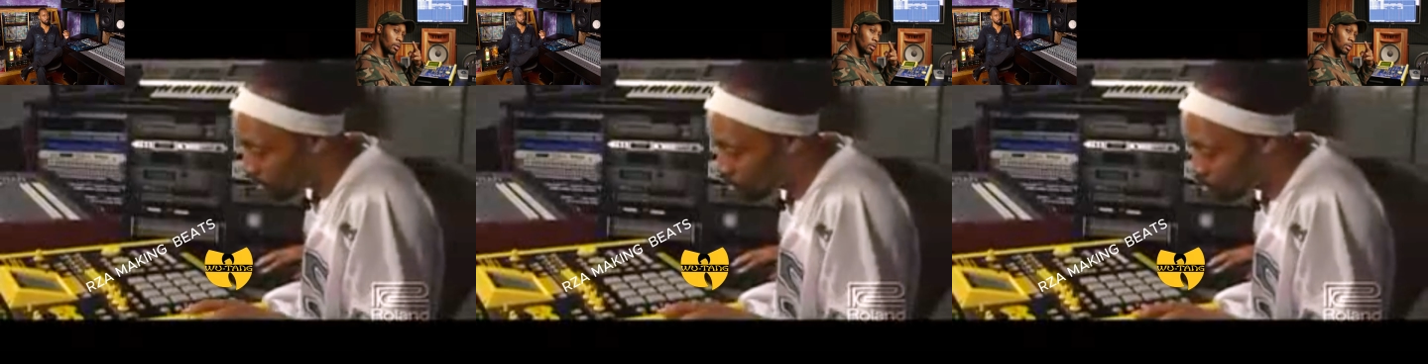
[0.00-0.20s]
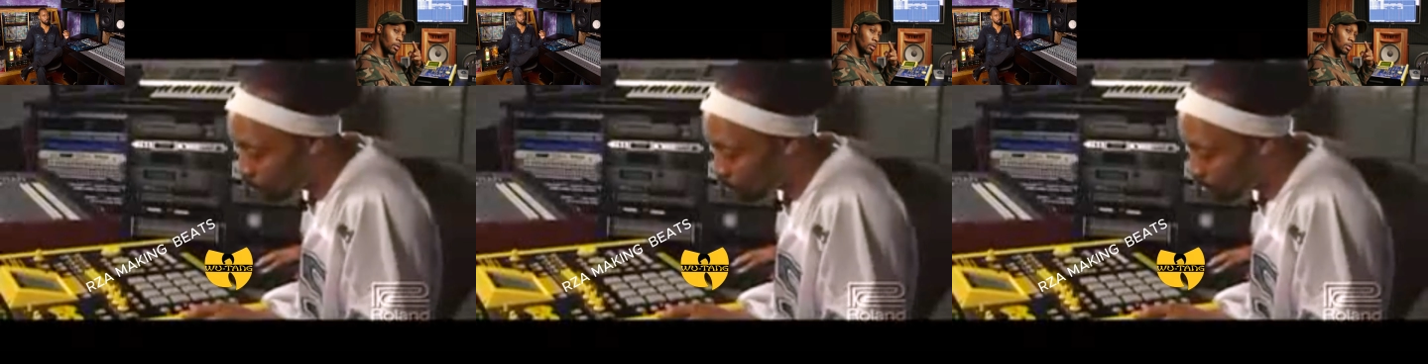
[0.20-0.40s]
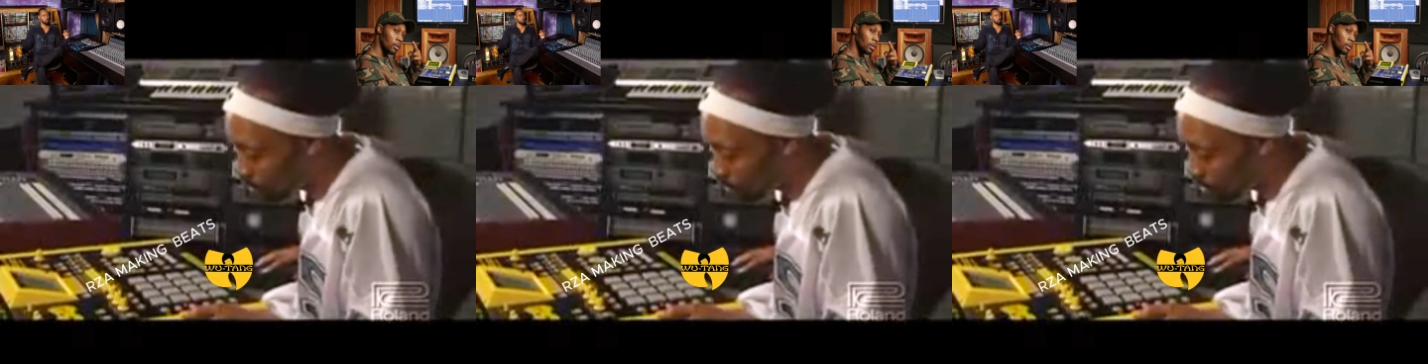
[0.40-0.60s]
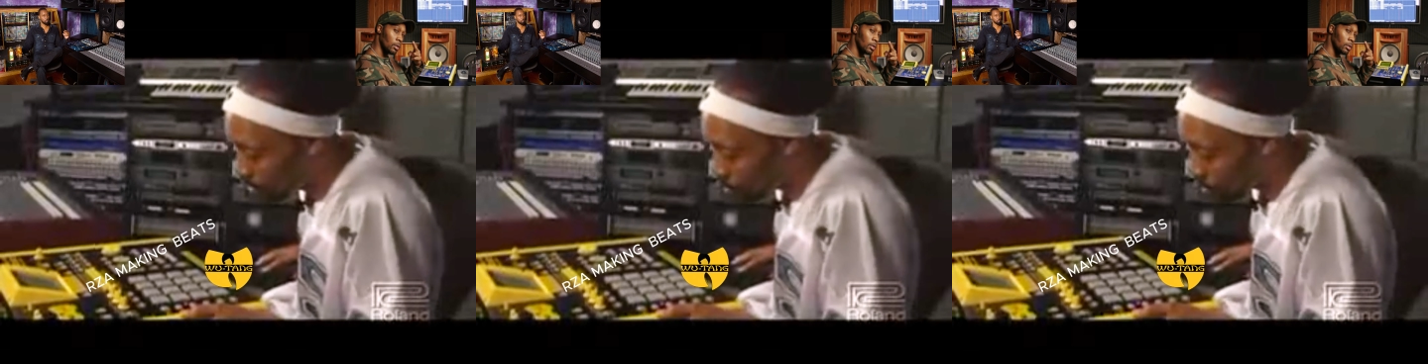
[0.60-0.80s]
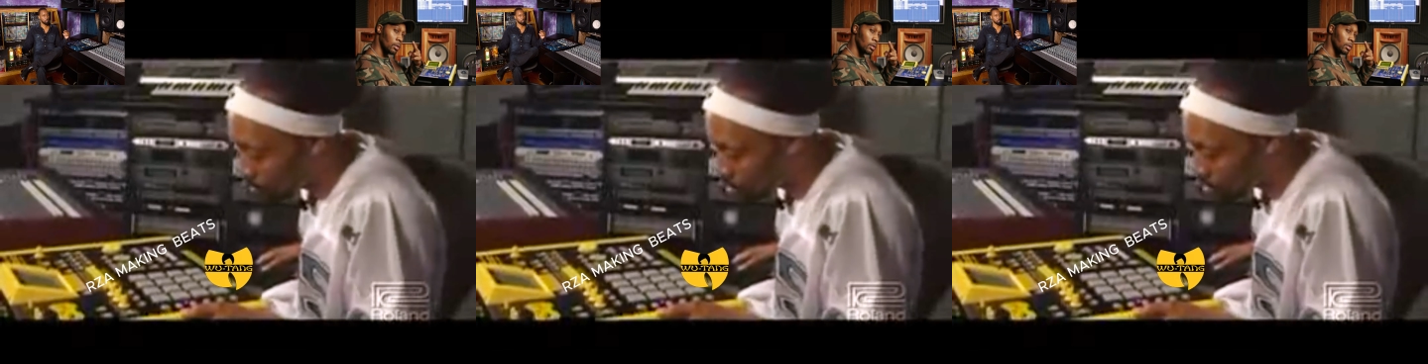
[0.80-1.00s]
into it
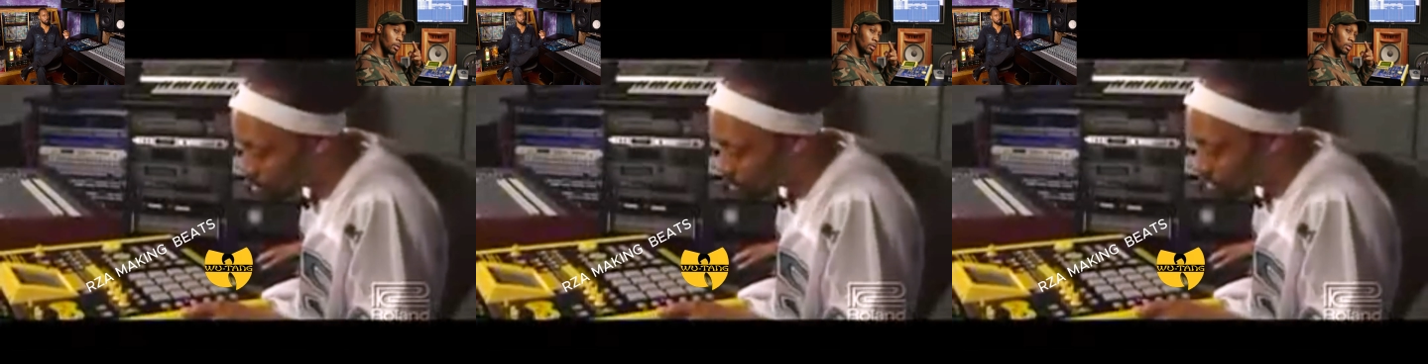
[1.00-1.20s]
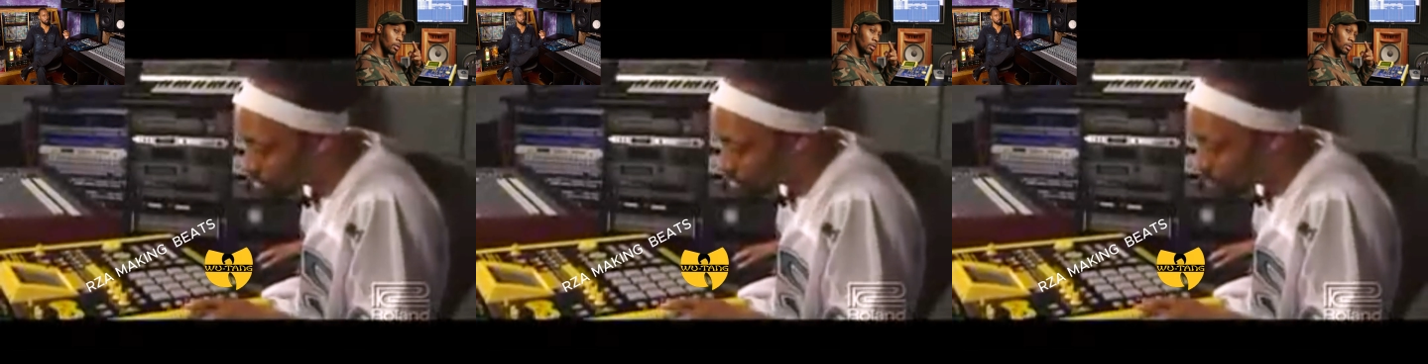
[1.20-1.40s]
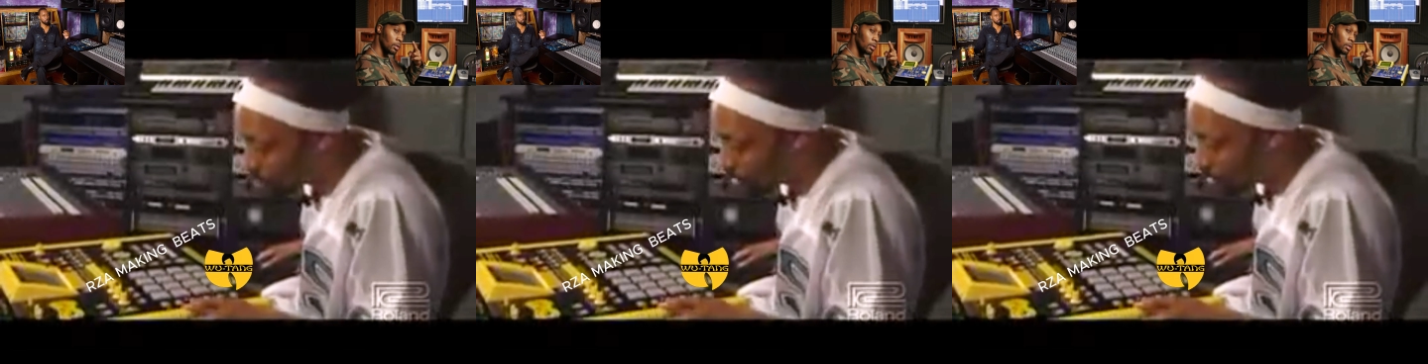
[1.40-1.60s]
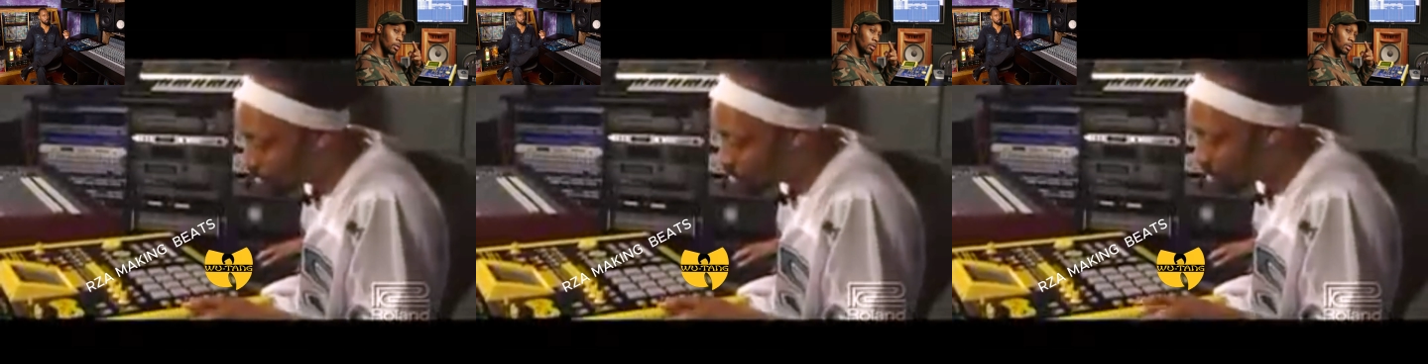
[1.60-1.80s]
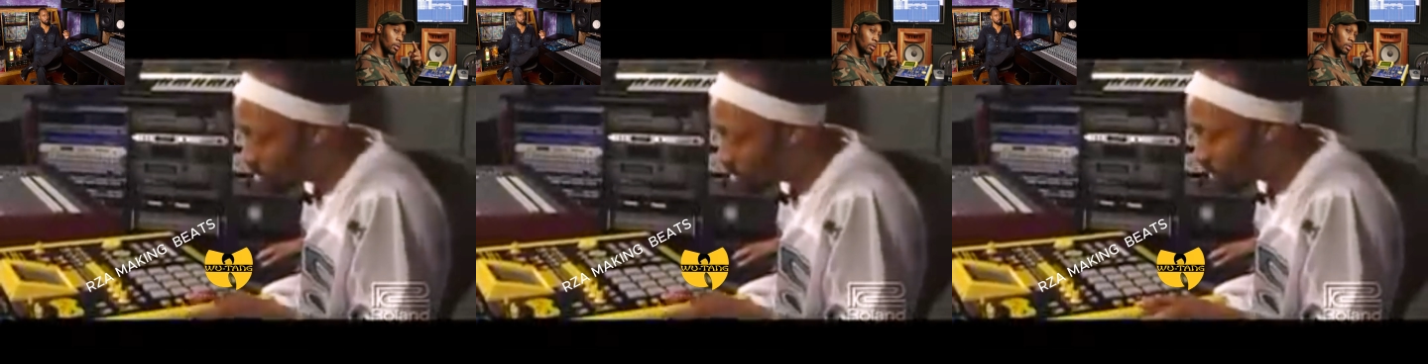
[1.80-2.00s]
is also, to me,
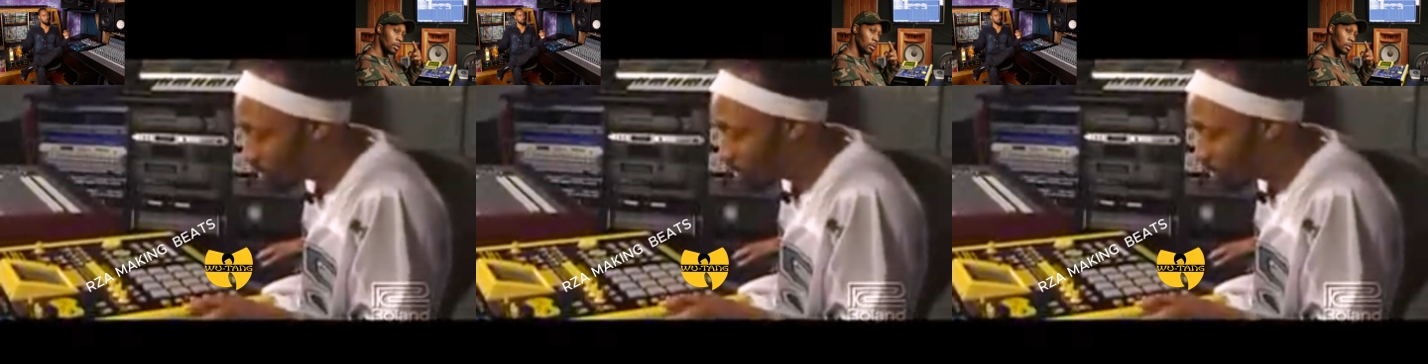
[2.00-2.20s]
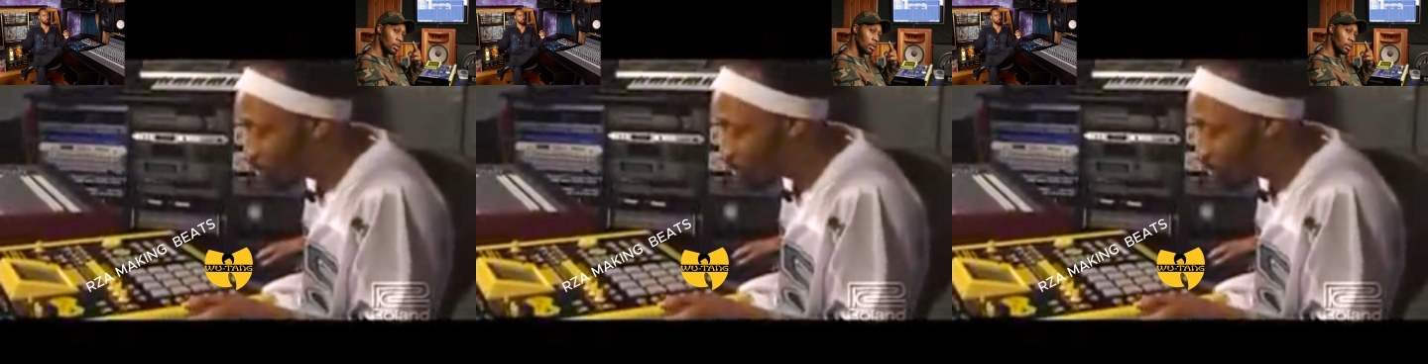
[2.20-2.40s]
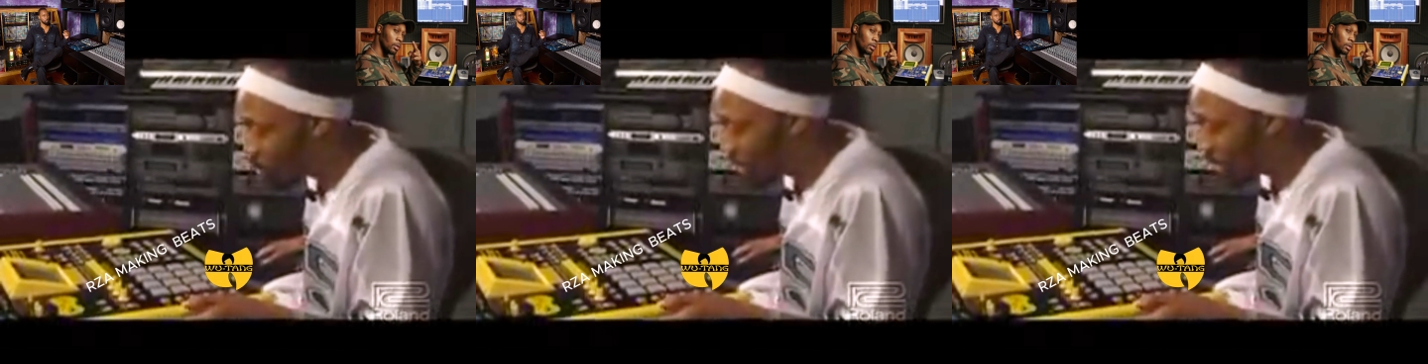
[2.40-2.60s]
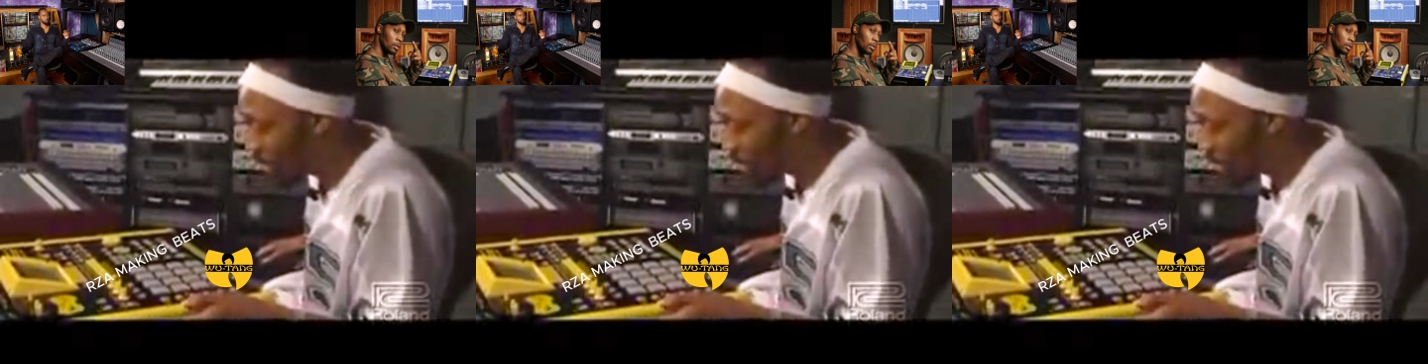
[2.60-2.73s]
is more of a